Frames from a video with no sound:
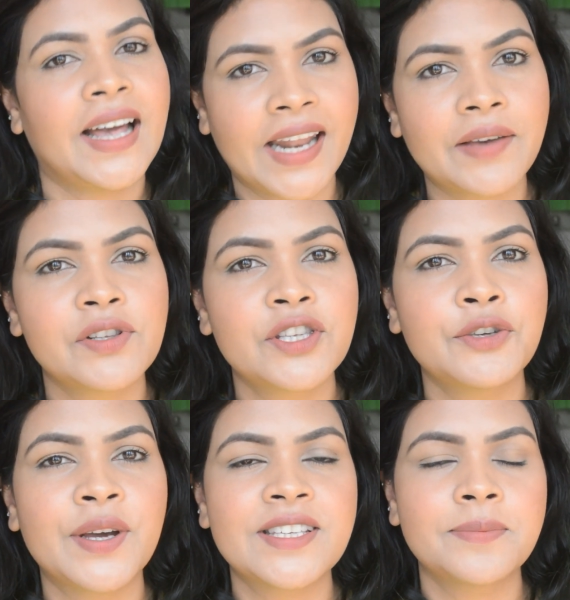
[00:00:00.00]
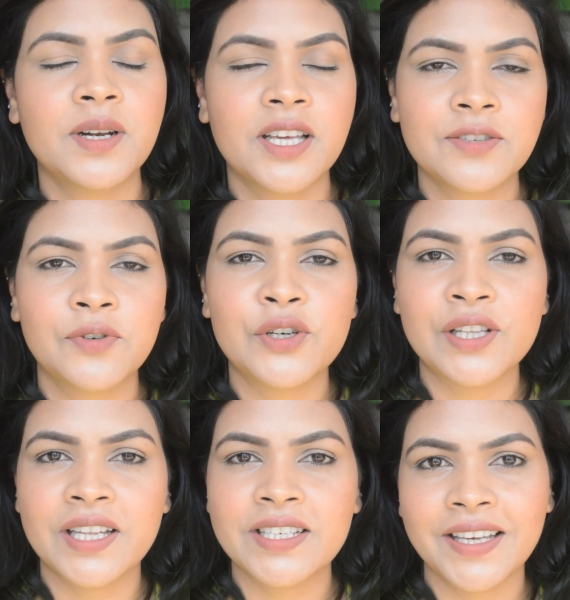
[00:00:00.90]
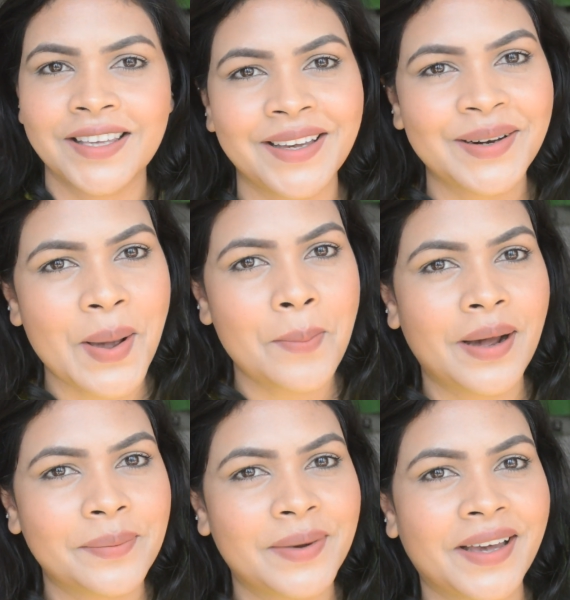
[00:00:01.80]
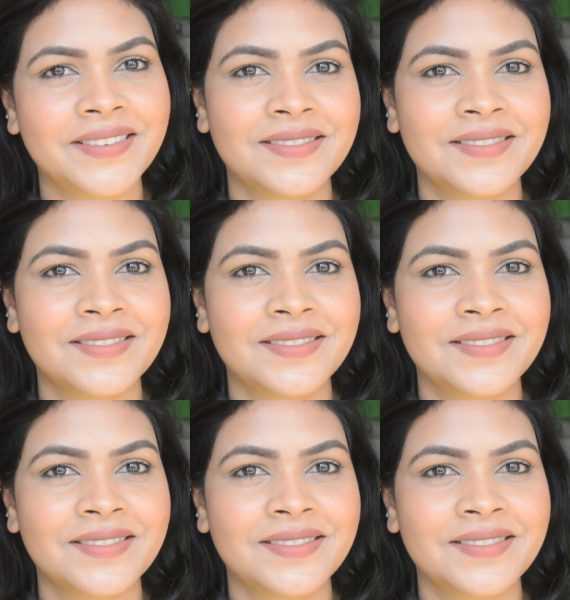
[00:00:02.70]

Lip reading: And I will see you guys in my next video. Till then, take care. Bye bye.